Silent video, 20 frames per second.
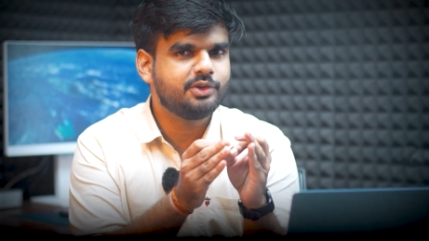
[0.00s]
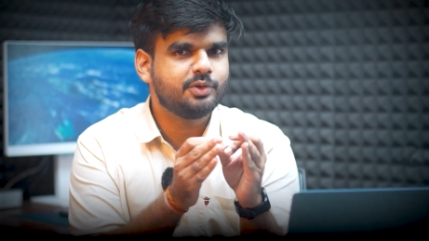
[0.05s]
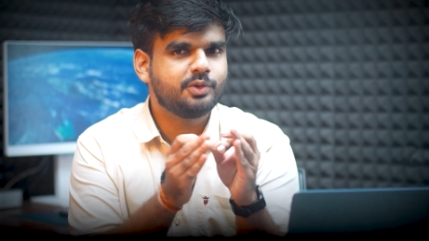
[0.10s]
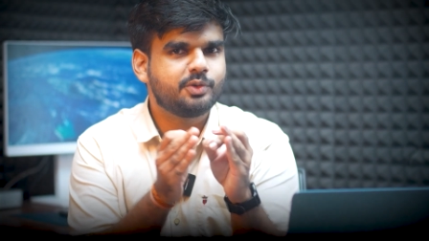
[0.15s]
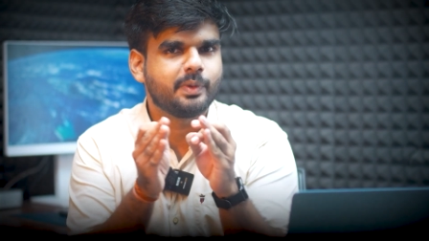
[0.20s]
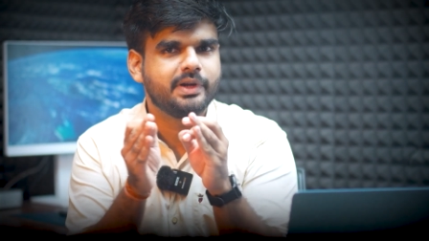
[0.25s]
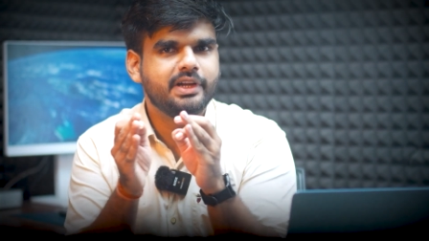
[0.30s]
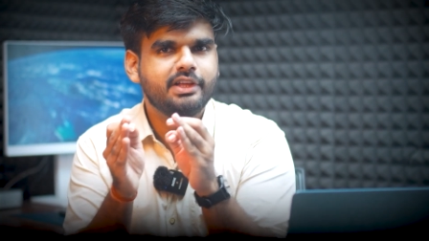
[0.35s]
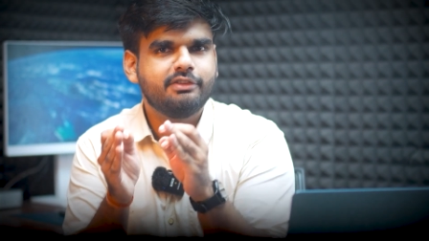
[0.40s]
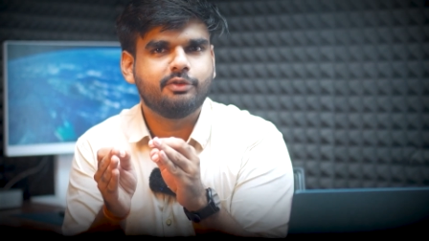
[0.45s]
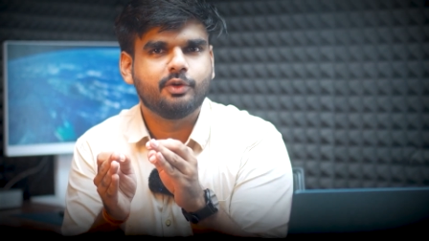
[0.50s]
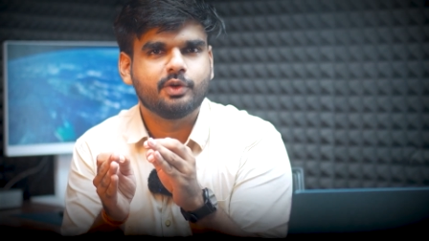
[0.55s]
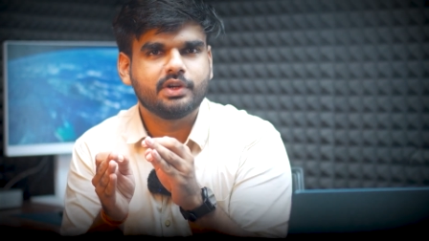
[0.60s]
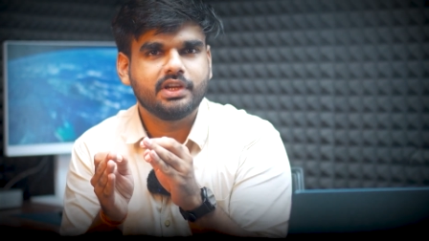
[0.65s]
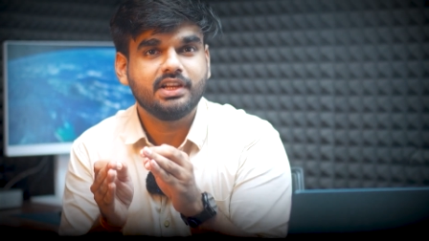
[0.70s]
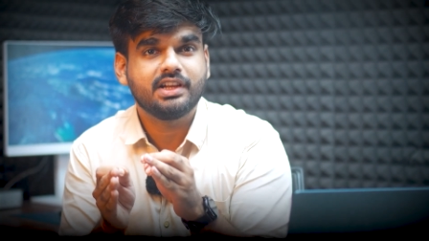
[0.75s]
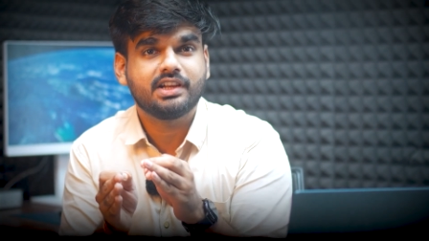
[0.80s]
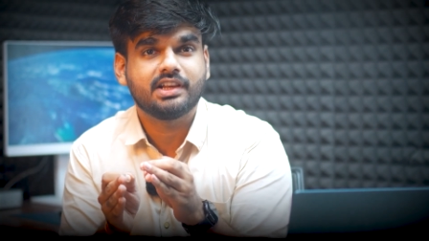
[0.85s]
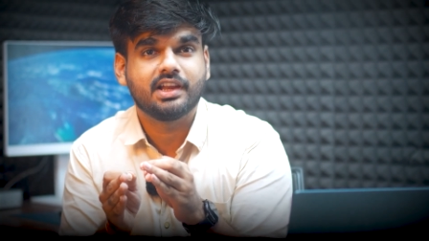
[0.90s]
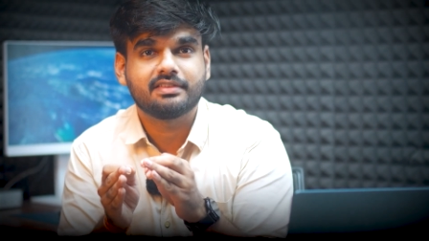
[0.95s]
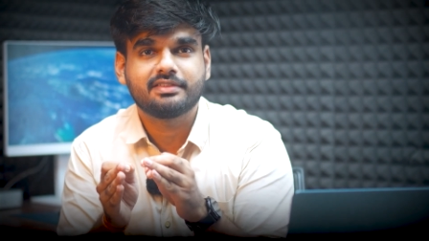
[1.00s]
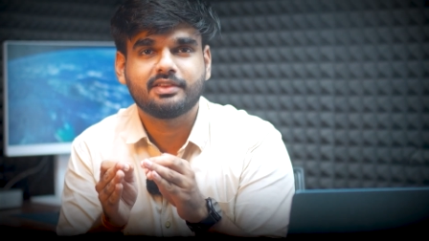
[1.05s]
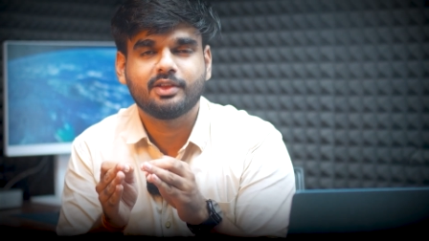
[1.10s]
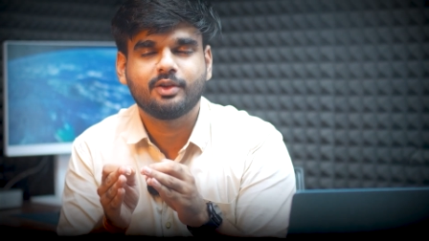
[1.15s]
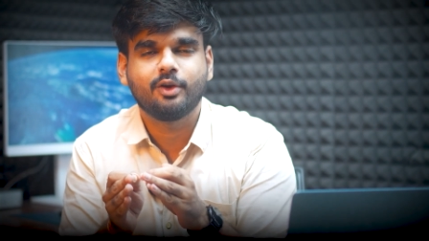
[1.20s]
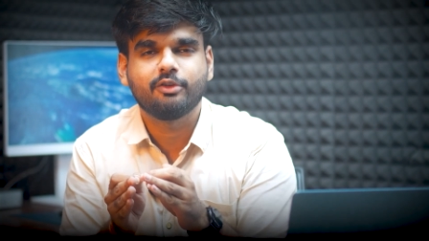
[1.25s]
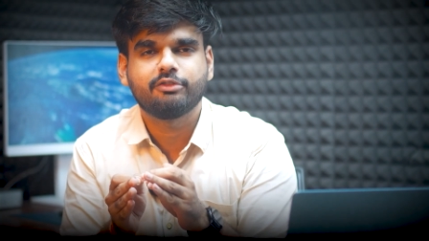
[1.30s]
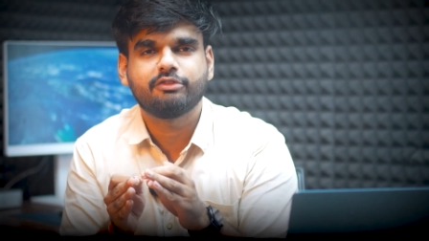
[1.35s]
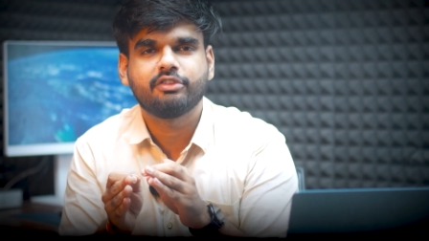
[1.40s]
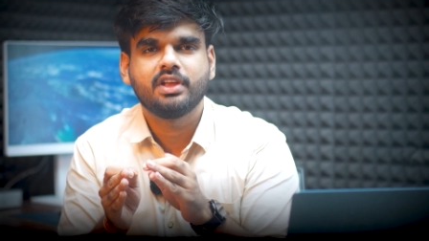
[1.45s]
to 2014
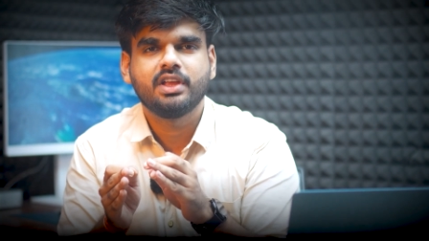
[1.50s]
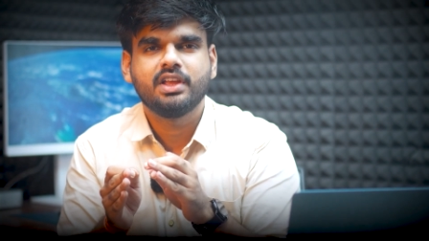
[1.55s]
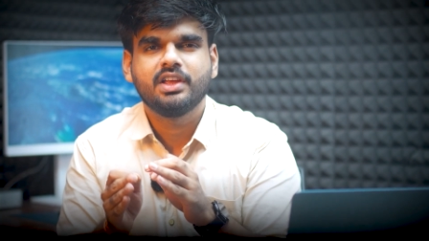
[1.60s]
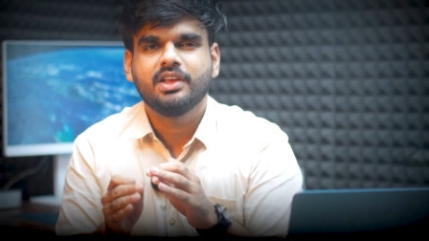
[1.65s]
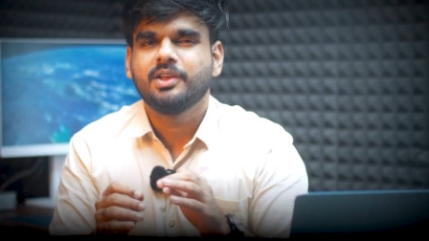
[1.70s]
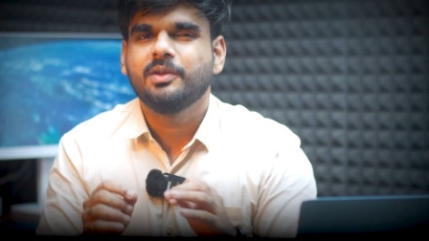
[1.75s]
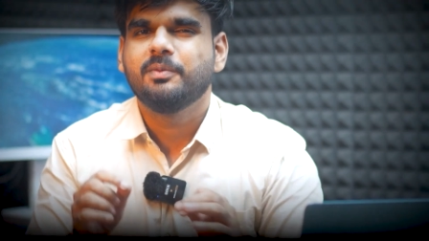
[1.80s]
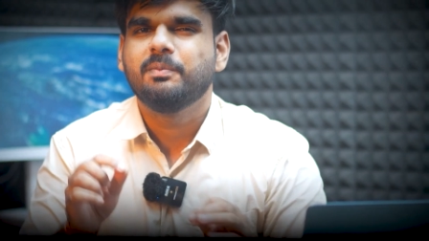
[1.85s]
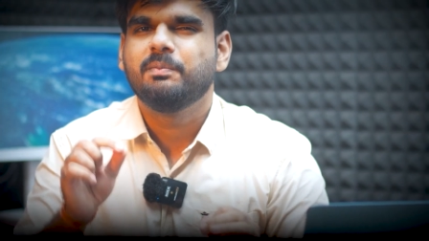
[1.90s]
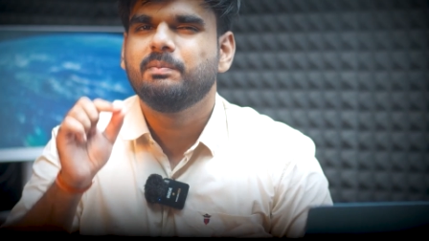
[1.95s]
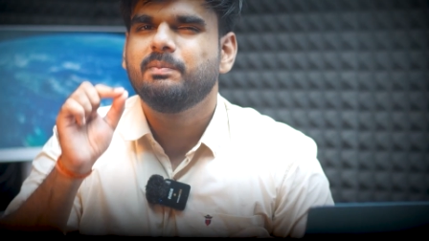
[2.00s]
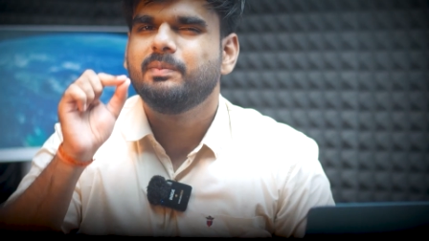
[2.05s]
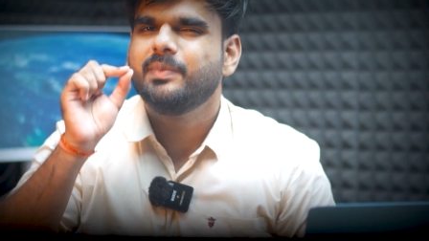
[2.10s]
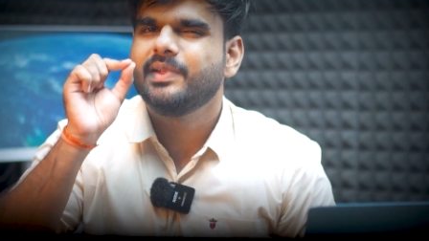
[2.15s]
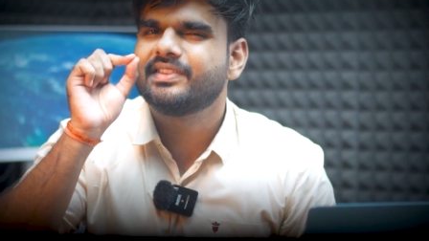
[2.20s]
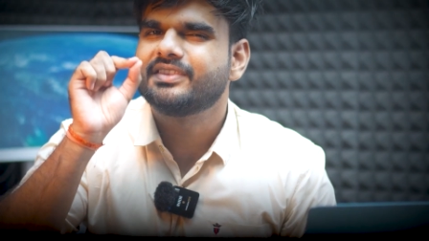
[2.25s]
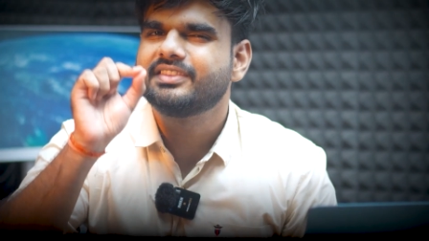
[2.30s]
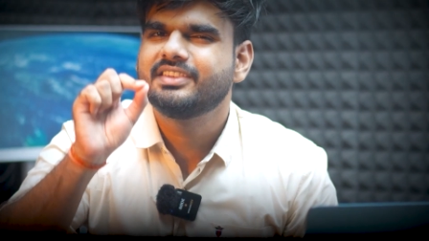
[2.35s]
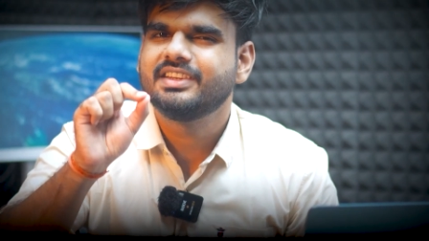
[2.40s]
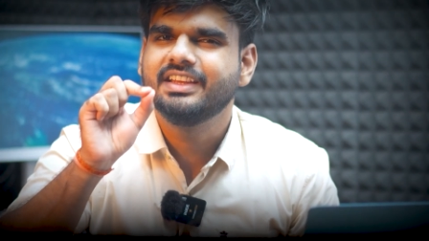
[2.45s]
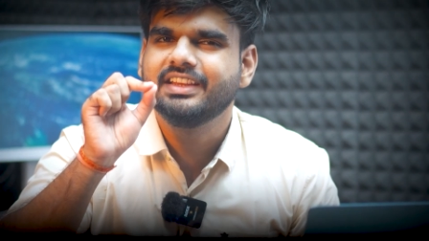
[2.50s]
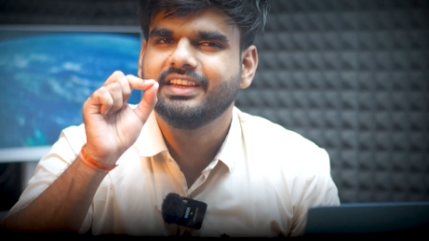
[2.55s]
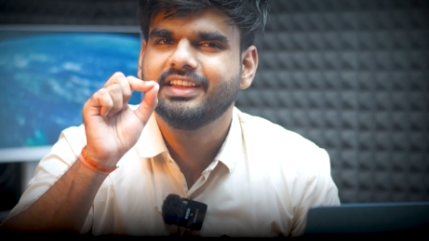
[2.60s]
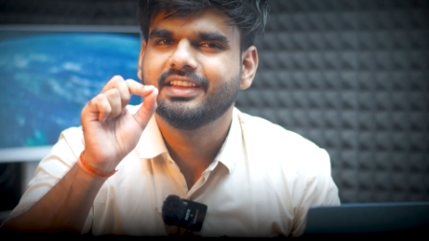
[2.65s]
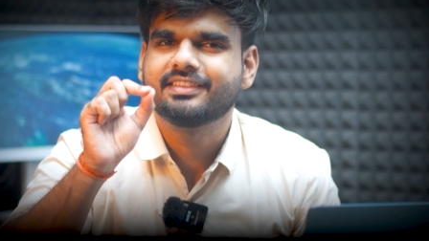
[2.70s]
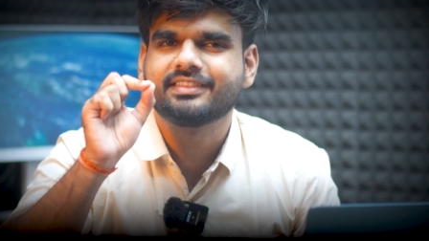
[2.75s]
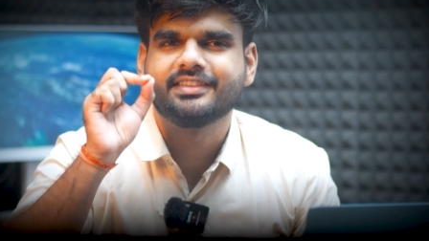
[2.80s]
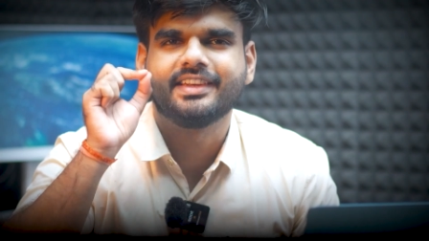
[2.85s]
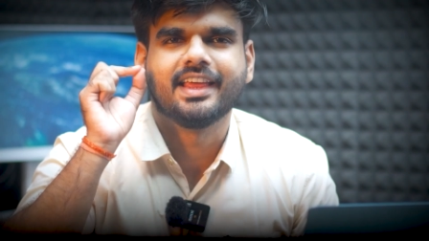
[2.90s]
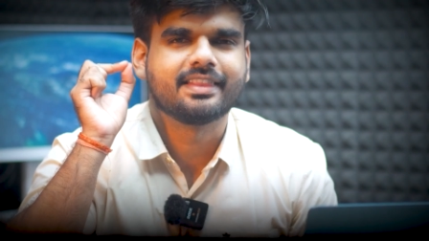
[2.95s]
cluster of
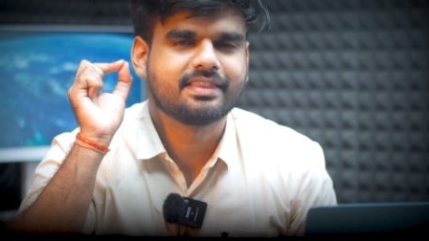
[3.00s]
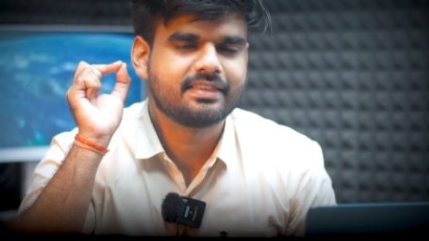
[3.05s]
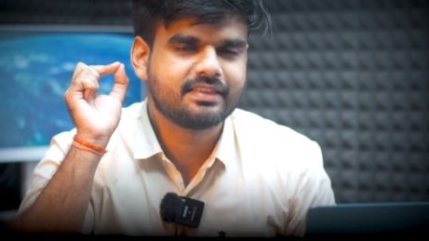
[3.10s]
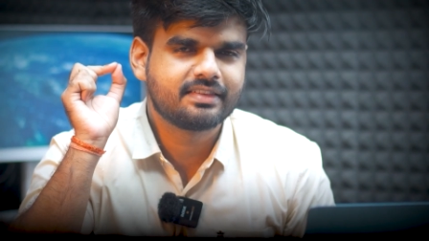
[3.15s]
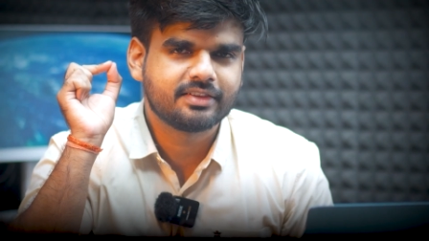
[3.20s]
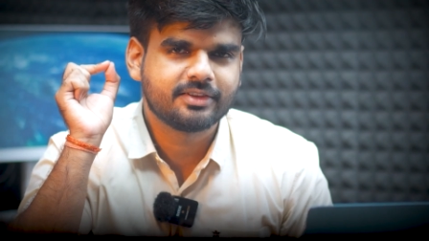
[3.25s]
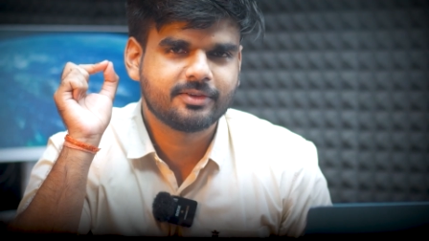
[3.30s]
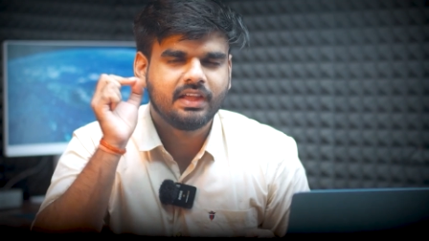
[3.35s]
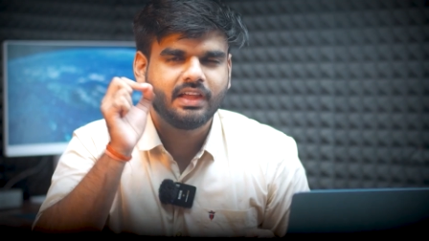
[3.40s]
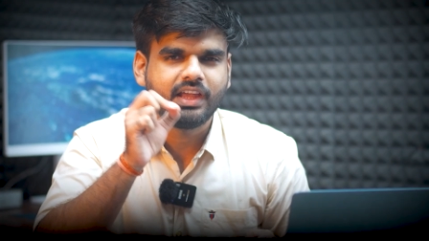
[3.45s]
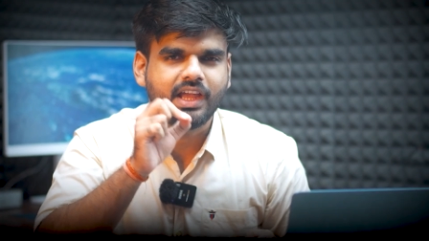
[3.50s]
mysterious deaths.